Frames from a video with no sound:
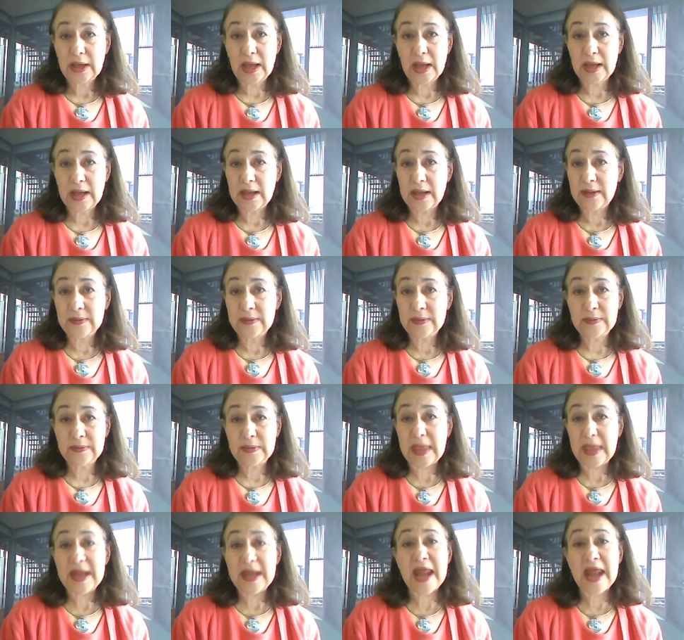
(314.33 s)
Uh,
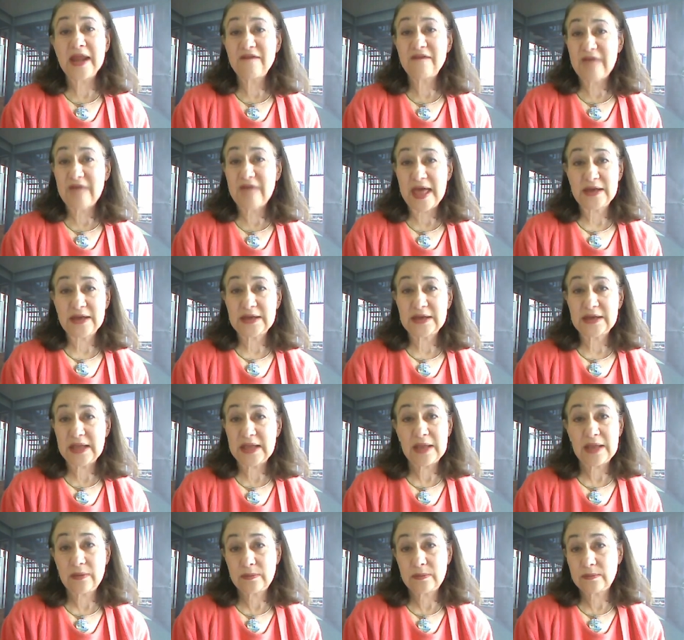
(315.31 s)
in any event,
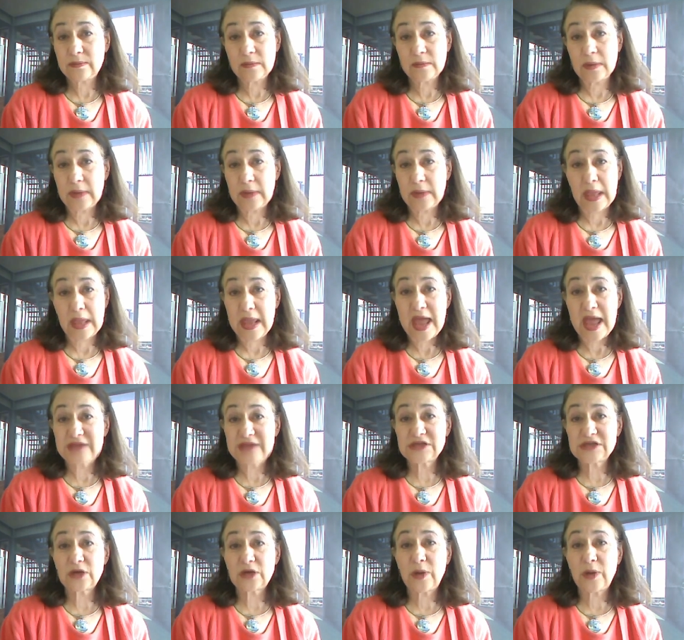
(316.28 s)
he he
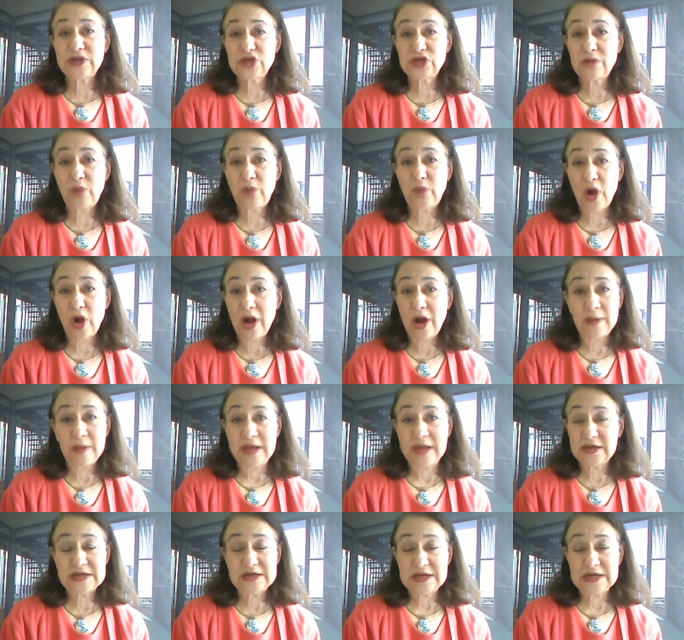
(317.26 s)
asked a question in
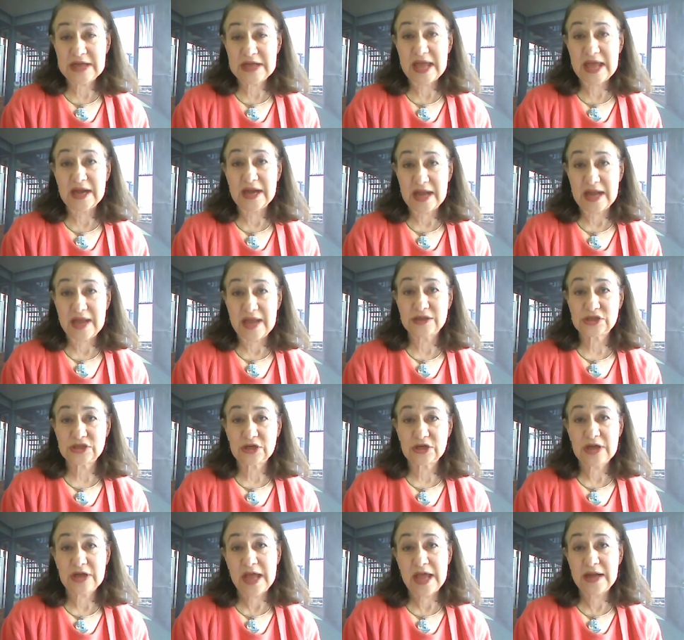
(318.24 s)
Parliament, didn't get an
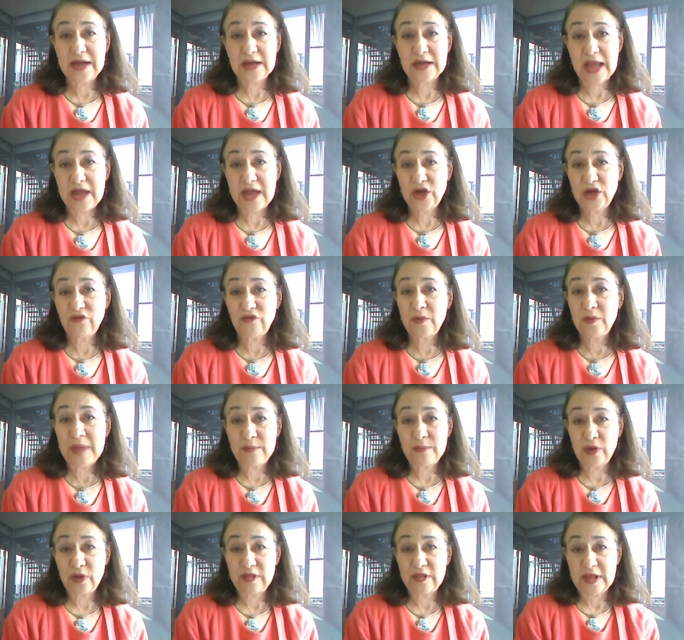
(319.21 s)
answer, and and you
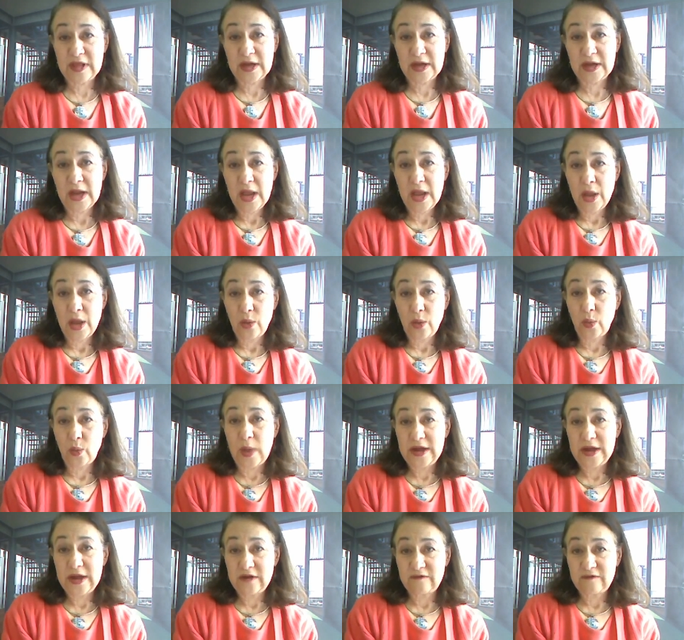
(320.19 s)
remember that
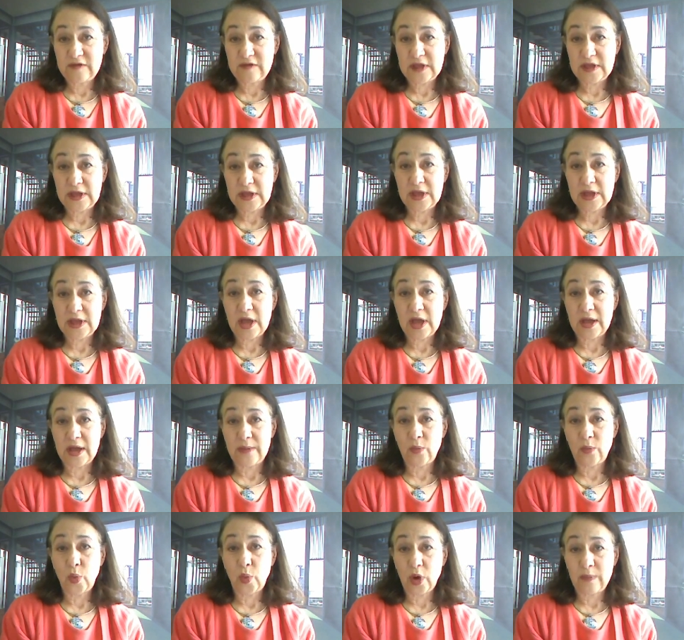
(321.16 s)
one of the
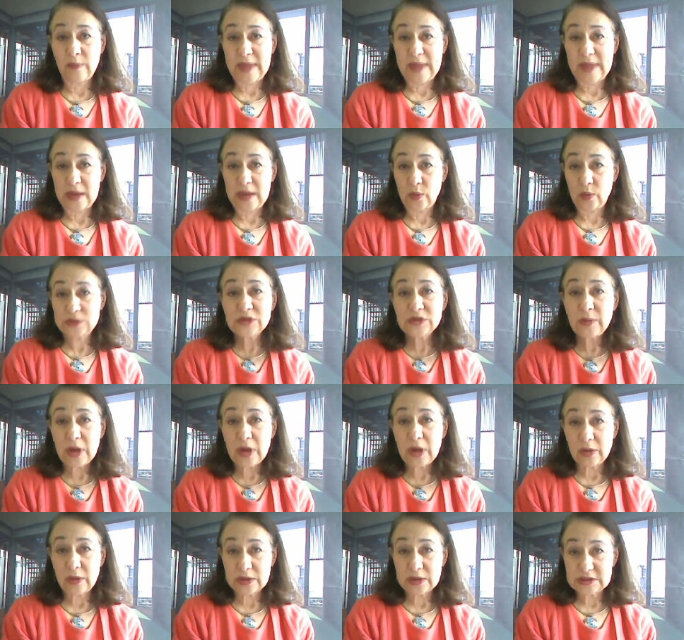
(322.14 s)
um, World Bank
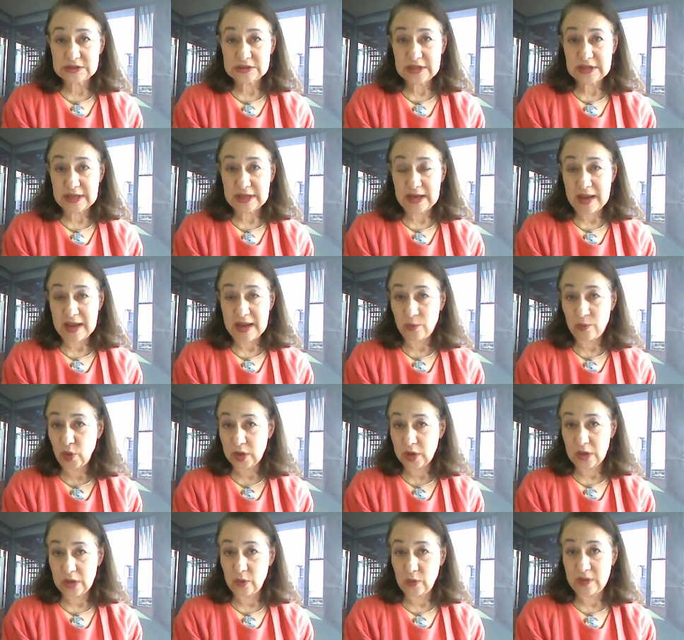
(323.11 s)
whistleblowers that I'm
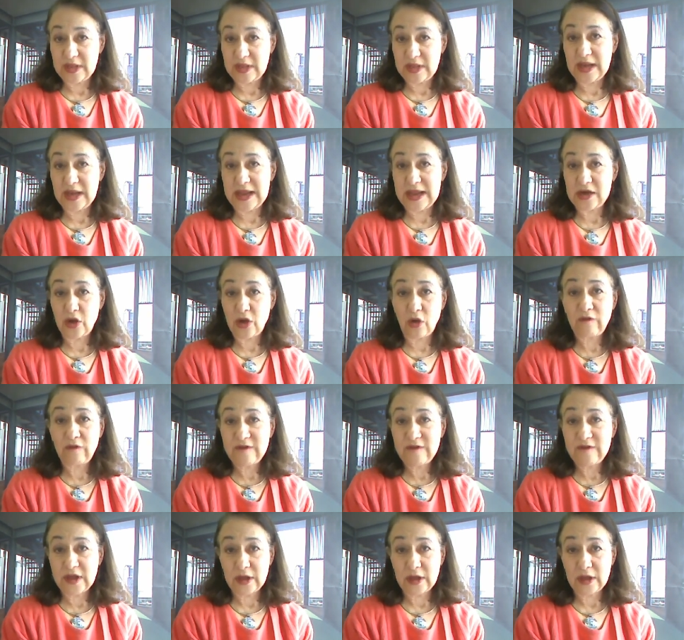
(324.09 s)
working with, Elaine
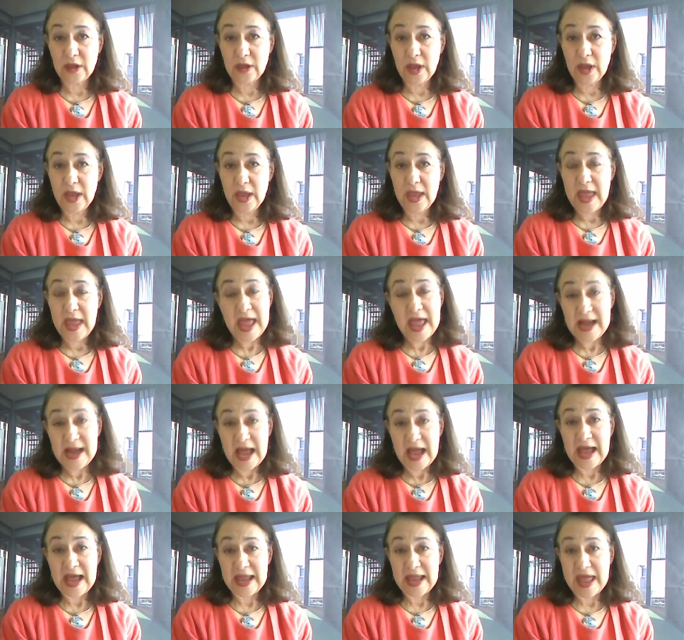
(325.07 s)
Colville, and
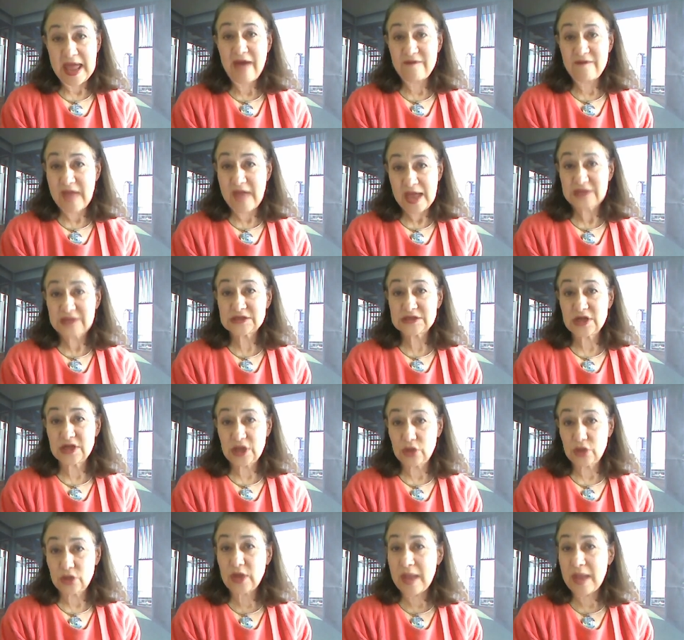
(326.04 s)
I have asked
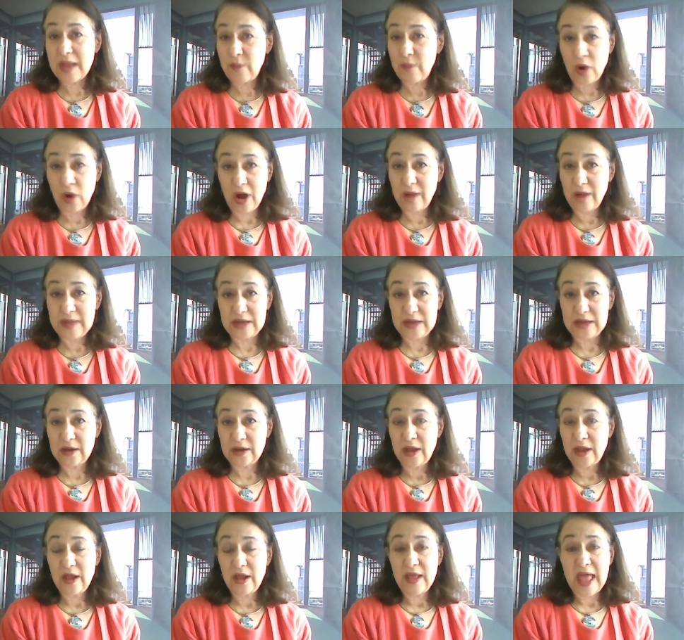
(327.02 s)
the UK Parliament